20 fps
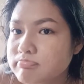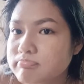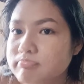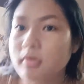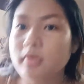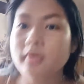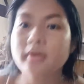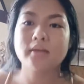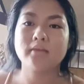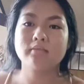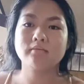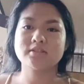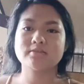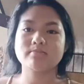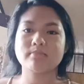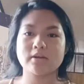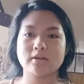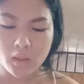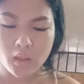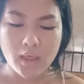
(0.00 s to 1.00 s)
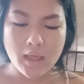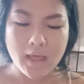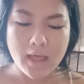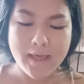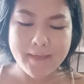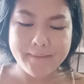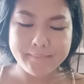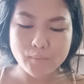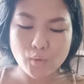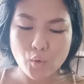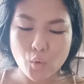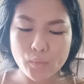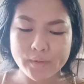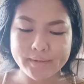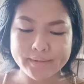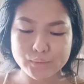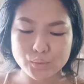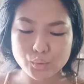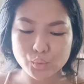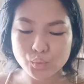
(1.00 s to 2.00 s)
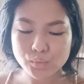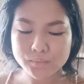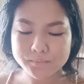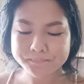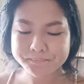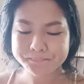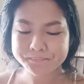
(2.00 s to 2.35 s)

Okay, it's better. I'm going to